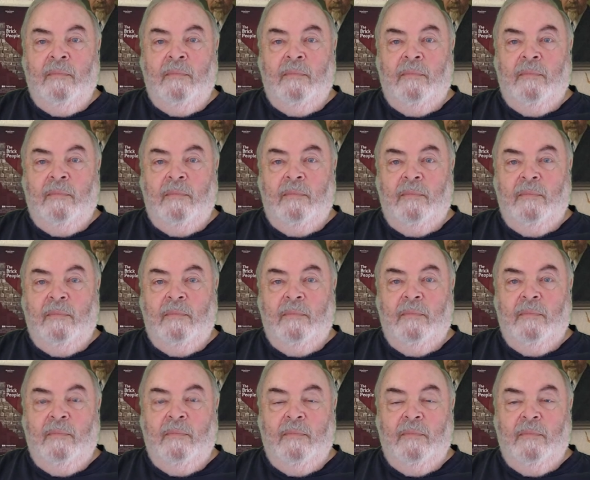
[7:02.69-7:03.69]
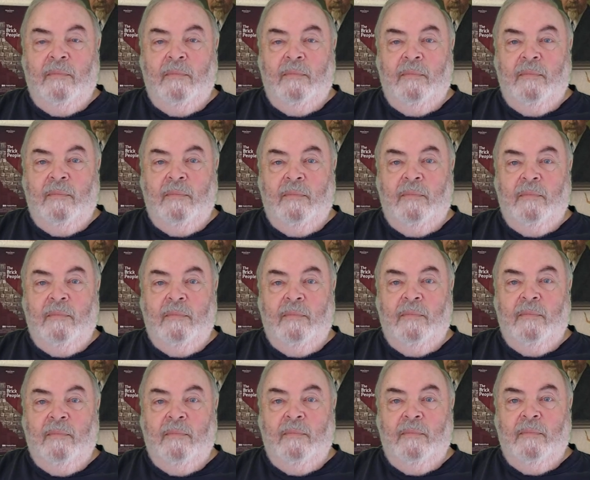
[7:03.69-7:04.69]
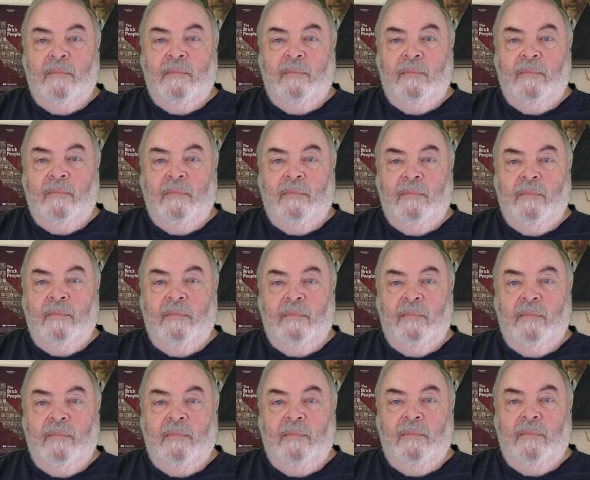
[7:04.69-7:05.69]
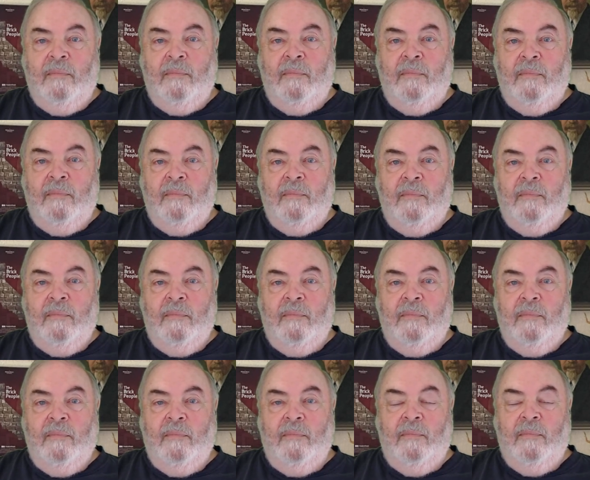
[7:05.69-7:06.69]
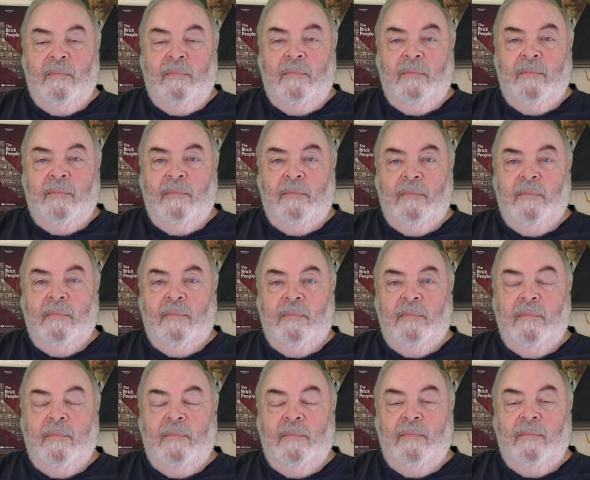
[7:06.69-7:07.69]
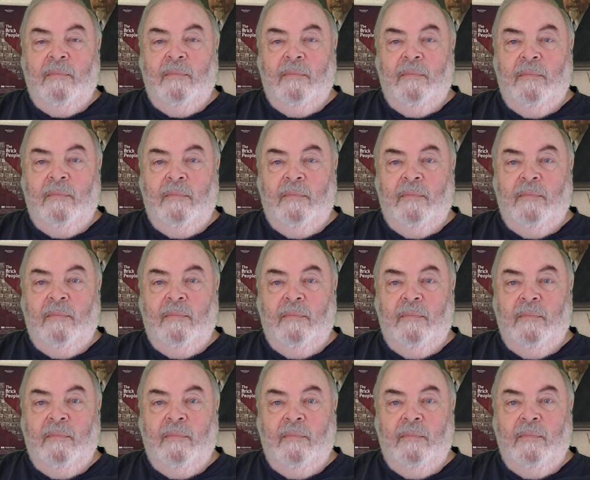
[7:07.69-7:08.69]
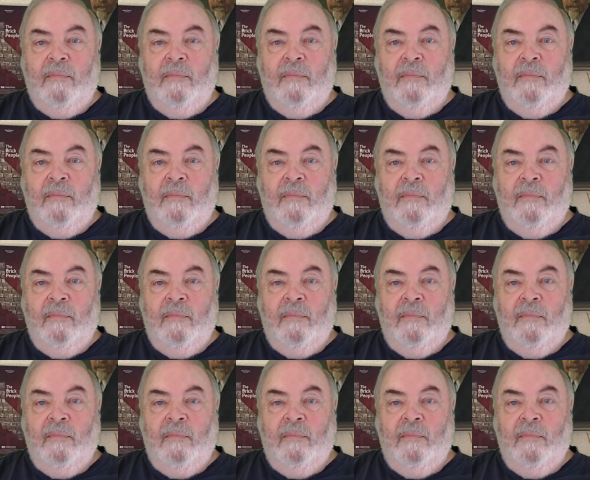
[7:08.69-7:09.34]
This person isn't speaking.